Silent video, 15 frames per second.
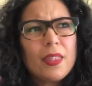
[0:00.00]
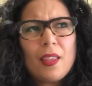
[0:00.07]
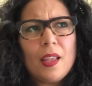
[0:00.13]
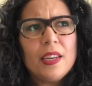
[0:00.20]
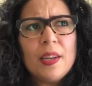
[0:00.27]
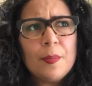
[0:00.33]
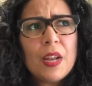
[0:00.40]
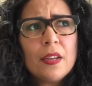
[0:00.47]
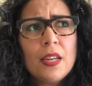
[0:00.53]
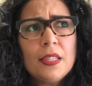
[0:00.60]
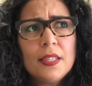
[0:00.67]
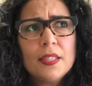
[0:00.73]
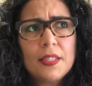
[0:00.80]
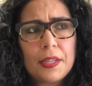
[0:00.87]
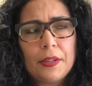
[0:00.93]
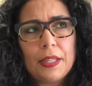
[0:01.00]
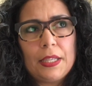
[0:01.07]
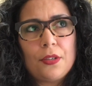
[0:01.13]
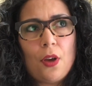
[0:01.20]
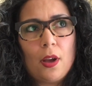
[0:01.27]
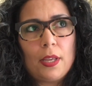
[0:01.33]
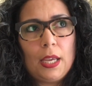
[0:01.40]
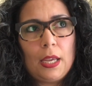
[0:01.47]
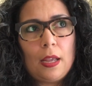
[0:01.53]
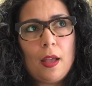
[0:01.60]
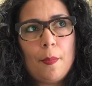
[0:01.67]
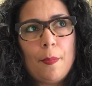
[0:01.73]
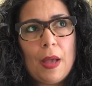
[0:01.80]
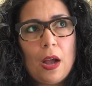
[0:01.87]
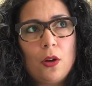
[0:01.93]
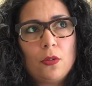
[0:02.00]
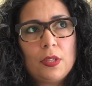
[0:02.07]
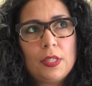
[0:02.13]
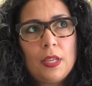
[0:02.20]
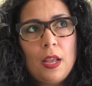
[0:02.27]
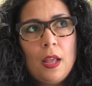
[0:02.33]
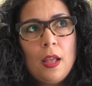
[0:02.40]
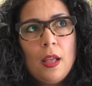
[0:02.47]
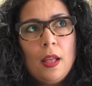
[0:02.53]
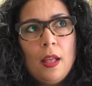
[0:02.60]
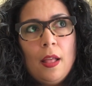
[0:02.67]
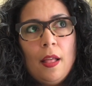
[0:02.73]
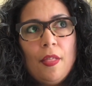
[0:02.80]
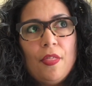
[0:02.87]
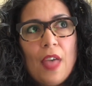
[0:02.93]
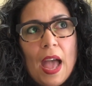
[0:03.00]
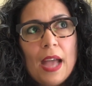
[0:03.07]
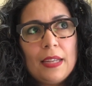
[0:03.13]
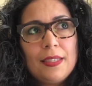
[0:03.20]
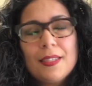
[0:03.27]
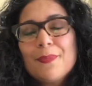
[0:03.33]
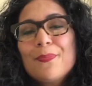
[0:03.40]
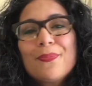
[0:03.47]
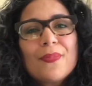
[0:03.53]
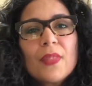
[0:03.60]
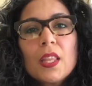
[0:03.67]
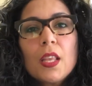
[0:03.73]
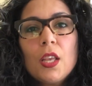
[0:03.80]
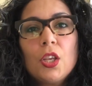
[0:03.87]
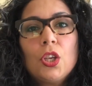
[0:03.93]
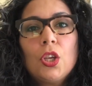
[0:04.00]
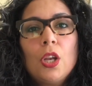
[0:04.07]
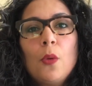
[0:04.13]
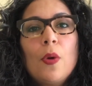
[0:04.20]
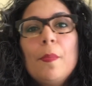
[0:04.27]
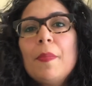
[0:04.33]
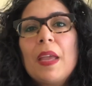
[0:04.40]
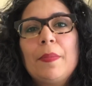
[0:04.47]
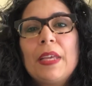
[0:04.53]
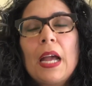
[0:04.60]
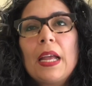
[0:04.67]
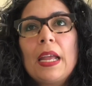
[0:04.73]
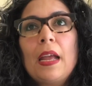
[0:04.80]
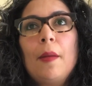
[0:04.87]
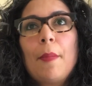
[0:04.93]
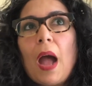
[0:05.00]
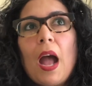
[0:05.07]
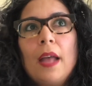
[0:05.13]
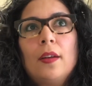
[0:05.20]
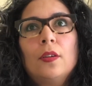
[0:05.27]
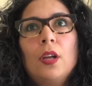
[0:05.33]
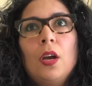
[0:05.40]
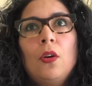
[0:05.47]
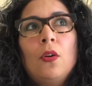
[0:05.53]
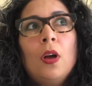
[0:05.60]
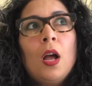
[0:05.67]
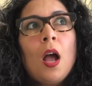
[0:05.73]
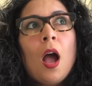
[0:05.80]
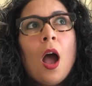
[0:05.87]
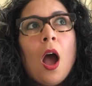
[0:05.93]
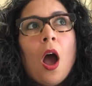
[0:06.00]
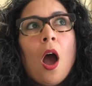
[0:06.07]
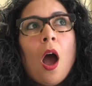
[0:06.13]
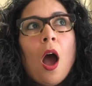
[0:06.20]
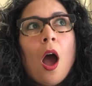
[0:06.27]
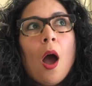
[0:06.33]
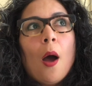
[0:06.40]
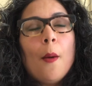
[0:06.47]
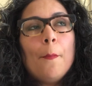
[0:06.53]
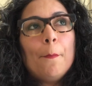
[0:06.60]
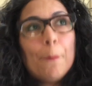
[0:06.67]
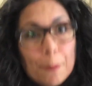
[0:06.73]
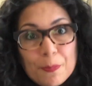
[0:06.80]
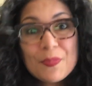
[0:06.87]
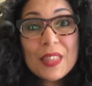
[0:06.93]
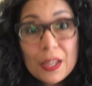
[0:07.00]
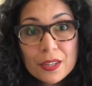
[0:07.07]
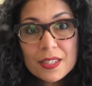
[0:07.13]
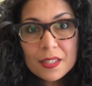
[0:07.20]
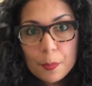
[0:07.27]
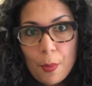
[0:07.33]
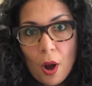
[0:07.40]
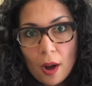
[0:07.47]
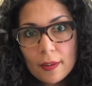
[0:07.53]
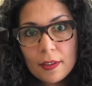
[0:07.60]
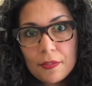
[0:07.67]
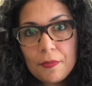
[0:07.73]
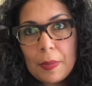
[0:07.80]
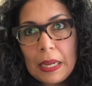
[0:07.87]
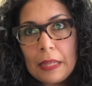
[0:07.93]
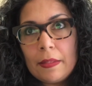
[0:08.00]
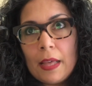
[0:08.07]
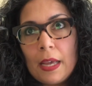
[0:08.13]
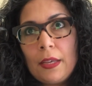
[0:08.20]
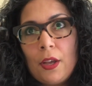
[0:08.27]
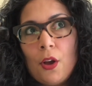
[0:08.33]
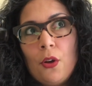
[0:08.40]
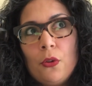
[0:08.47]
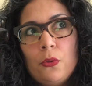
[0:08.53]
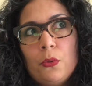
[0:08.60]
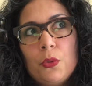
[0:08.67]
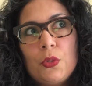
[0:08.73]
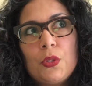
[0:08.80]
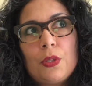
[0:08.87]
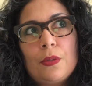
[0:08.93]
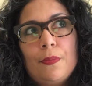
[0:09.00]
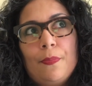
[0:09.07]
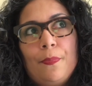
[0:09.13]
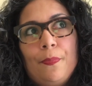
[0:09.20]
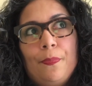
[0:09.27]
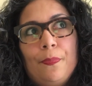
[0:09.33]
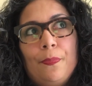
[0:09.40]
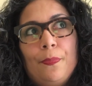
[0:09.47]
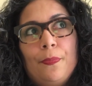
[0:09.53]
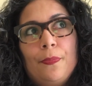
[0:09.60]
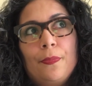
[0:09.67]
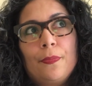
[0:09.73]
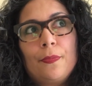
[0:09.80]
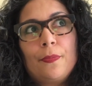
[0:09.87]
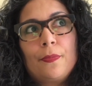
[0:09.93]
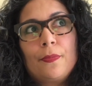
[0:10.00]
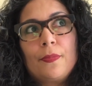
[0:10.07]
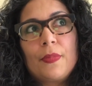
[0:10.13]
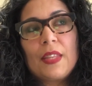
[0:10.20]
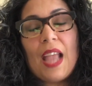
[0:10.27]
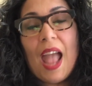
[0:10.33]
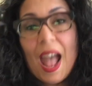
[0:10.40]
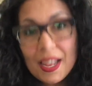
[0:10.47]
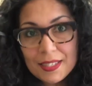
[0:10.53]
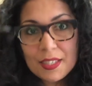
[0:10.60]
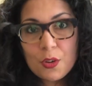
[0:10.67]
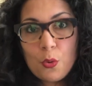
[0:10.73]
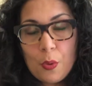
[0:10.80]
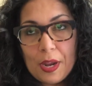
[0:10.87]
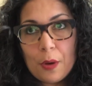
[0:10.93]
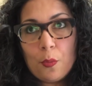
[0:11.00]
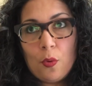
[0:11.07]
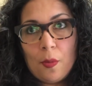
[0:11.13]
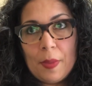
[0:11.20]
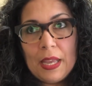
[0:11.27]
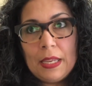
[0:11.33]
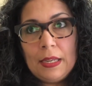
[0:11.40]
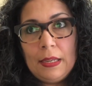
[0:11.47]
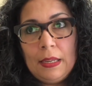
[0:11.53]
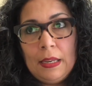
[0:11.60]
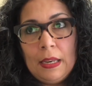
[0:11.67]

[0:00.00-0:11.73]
And I'm not necessarily talking about that. You know what? Maybe I am. I don't know. There's a part of me that goes, as a queer woman,